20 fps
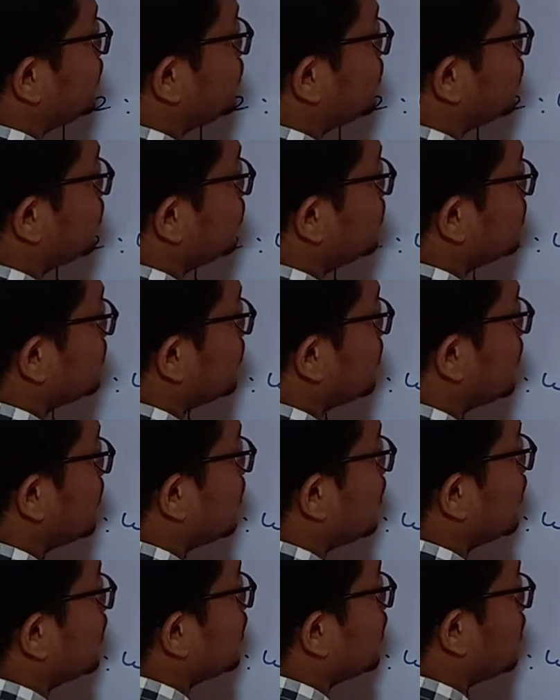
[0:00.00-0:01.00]
to
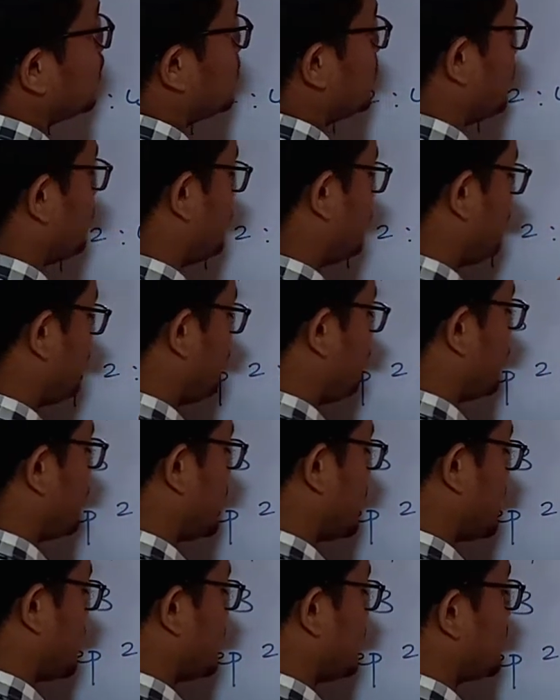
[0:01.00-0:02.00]

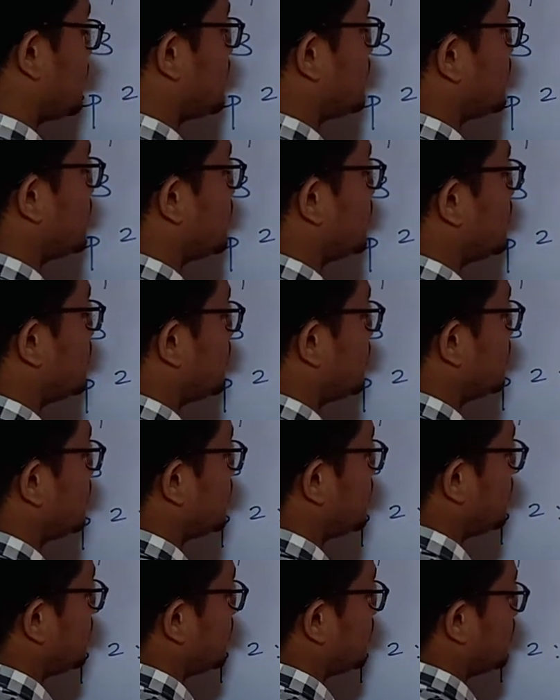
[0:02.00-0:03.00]
put.
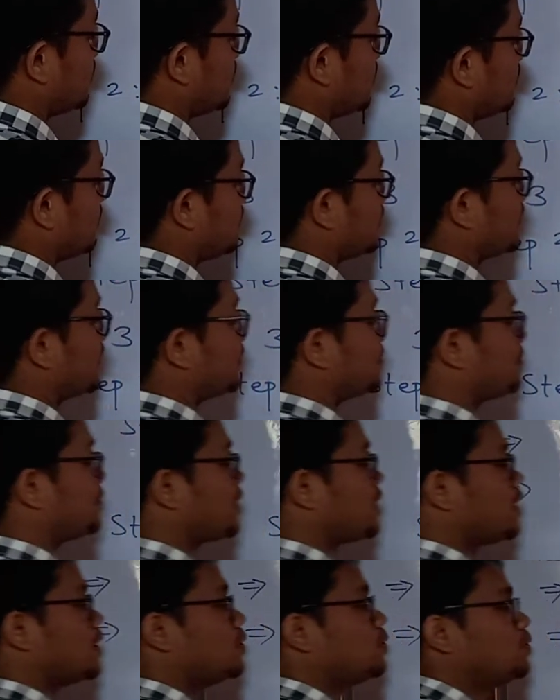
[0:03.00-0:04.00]
Okay,
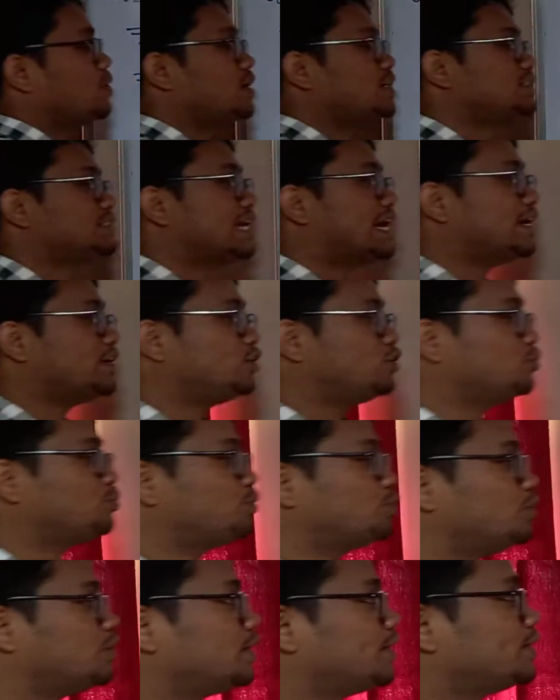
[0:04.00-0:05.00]
what sign to
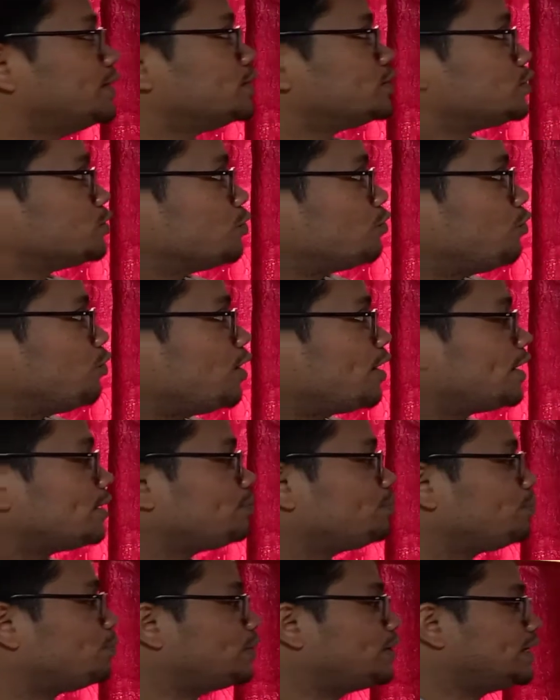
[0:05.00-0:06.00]
put. So for
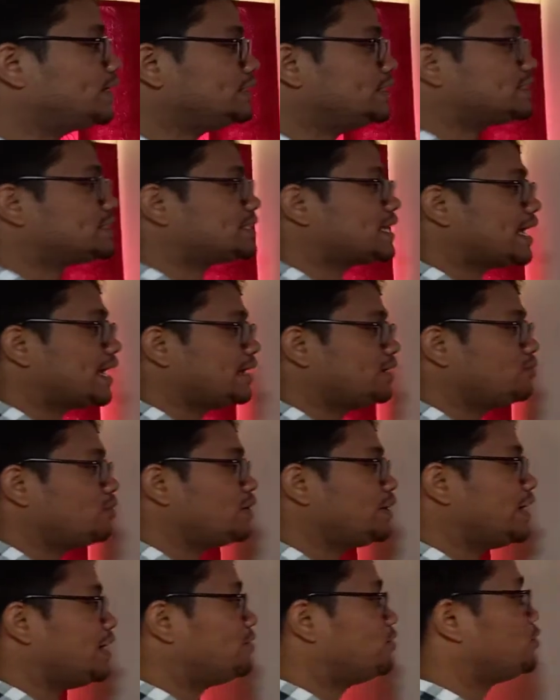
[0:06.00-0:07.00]
putting the sign, what
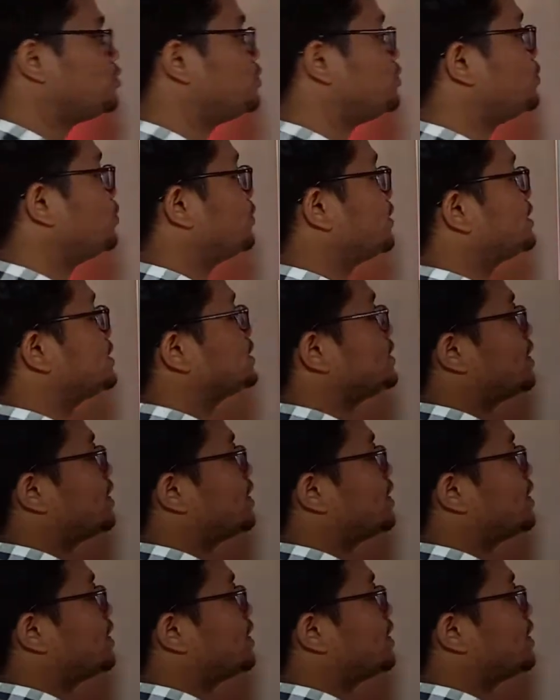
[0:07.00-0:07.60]
you have to do is you